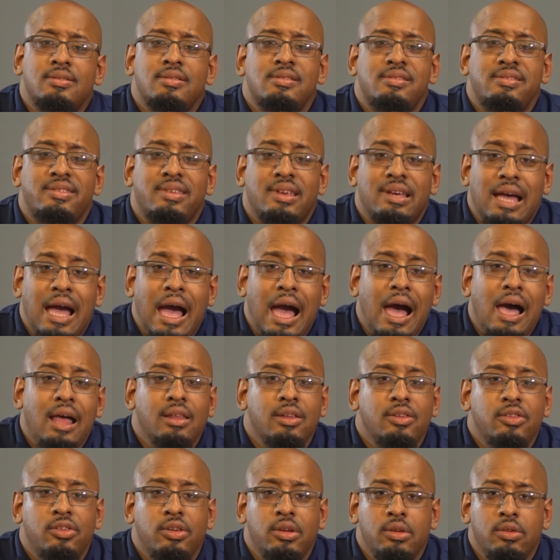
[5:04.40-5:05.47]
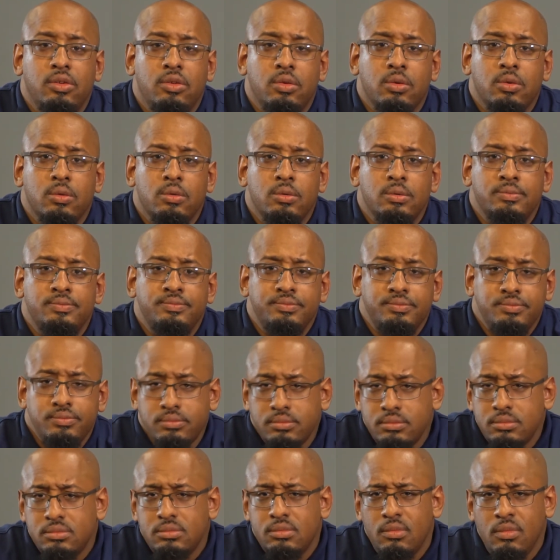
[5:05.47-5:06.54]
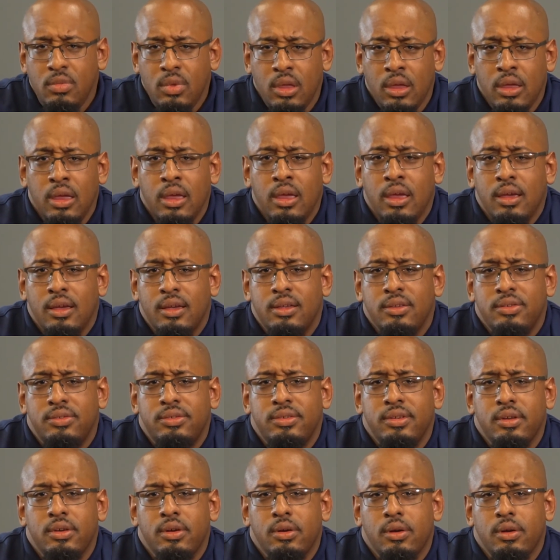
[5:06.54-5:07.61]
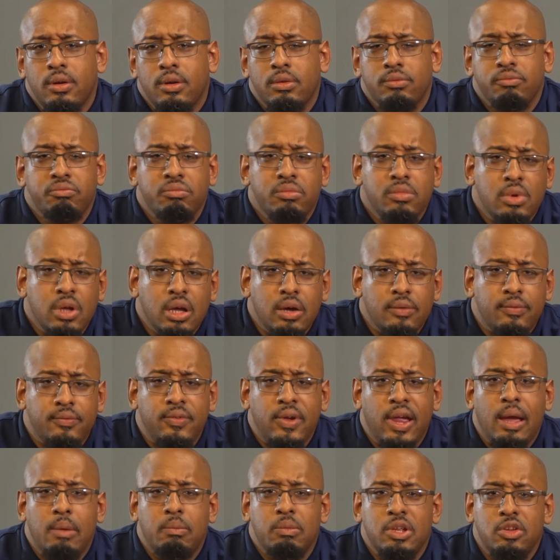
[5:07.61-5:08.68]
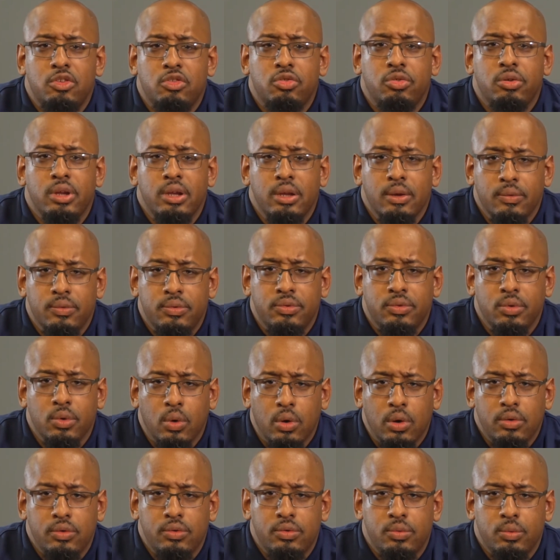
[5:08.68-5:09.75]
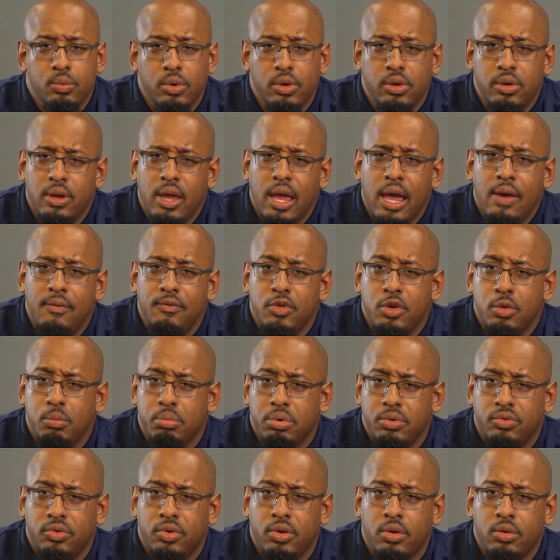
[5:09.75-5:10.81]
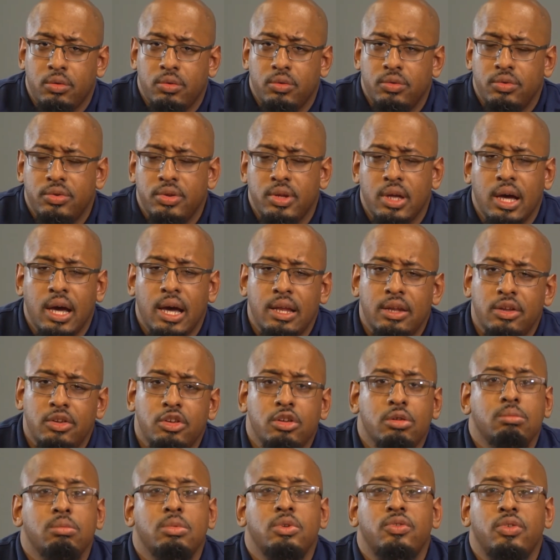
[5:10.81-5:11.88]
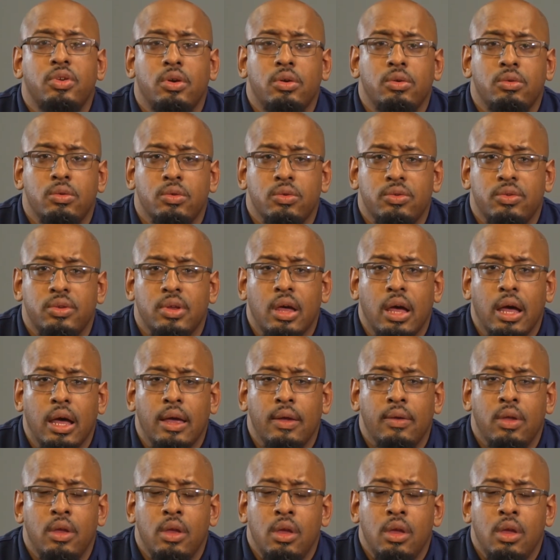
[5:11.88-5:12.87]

a psychology tool. Consider a family tree of sorts where you have your paternal side and your maternal side.